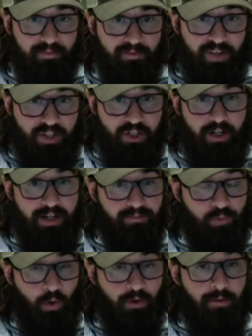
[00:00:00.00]
fishery,
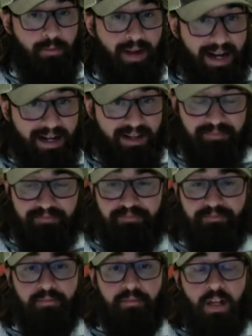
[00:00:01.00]
northern pike.
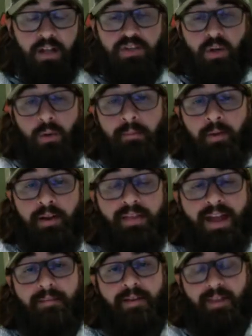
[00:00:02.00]
So we put
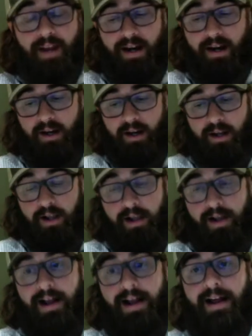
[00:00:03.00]
them in there.
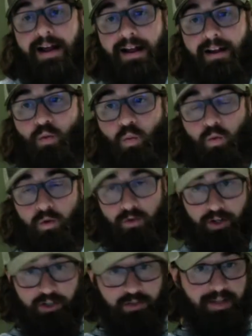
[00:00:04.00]
Uh,
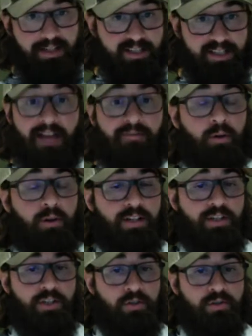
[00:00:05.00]
there's been several
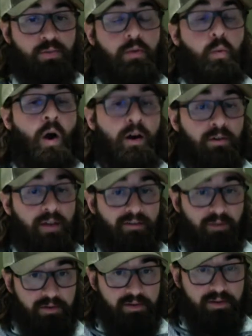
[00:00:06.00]
issues with water
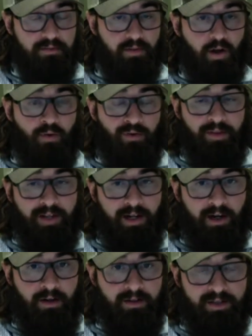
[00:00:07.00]
levels over the
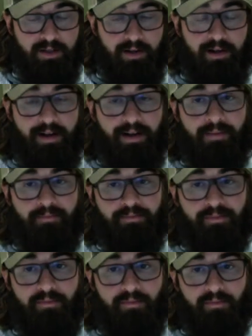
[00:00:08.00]
years. Um,
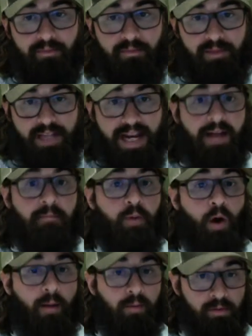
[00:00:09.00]
dam
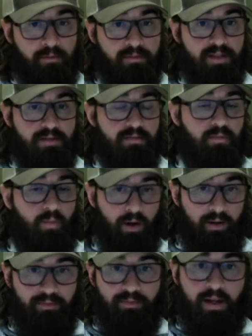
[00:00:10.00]
problems
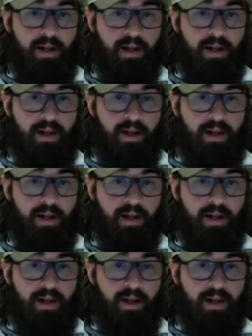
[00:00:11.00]
where